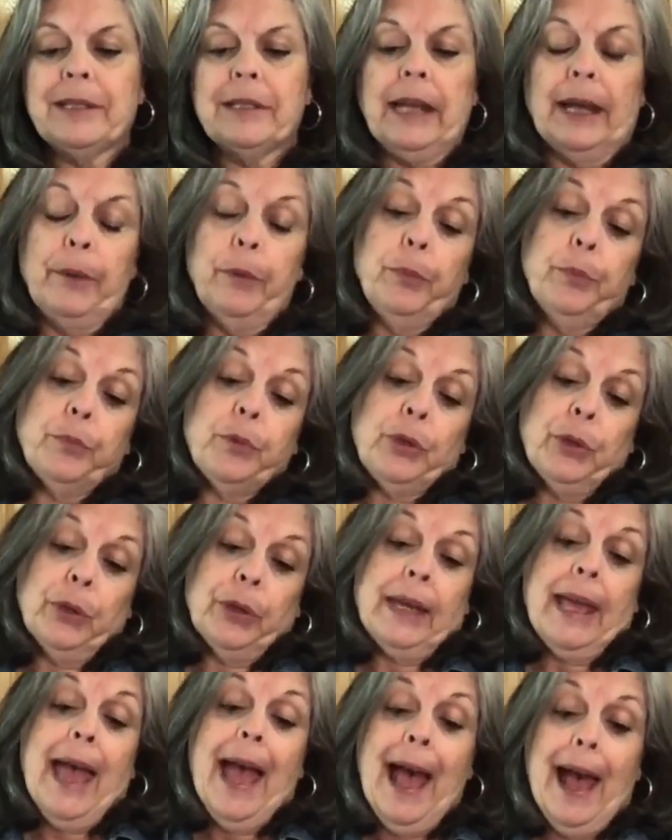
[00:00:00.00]
I took
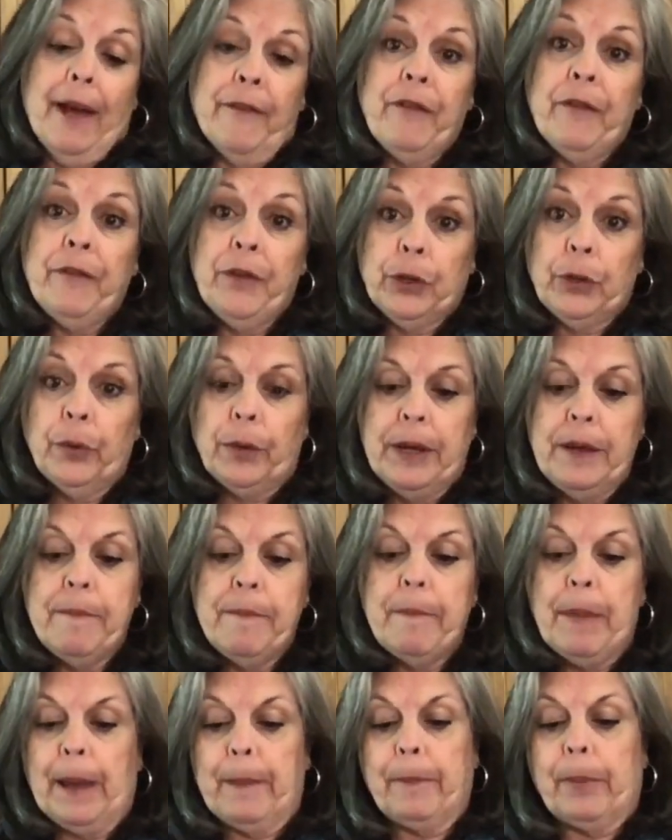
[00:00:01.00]
half of a green
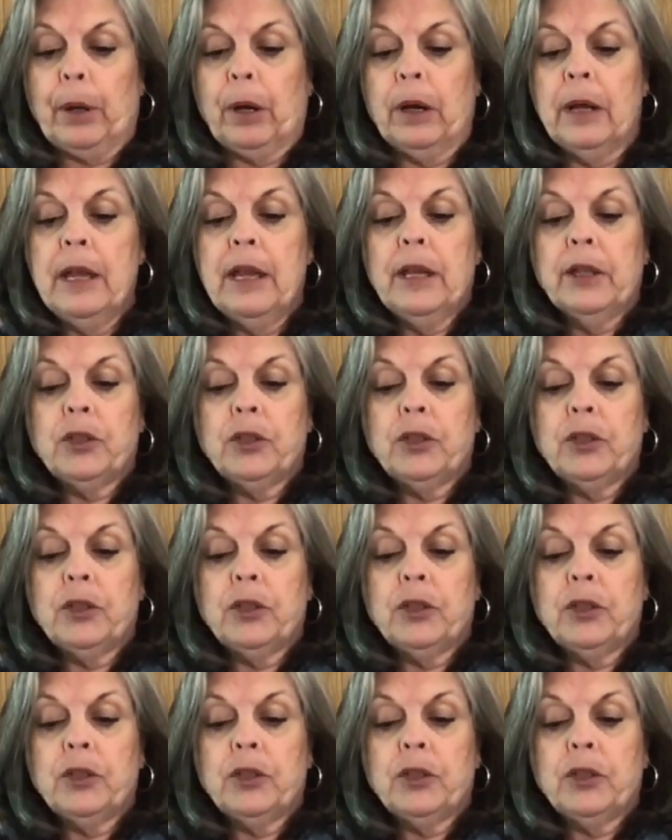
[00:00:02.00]
pepper,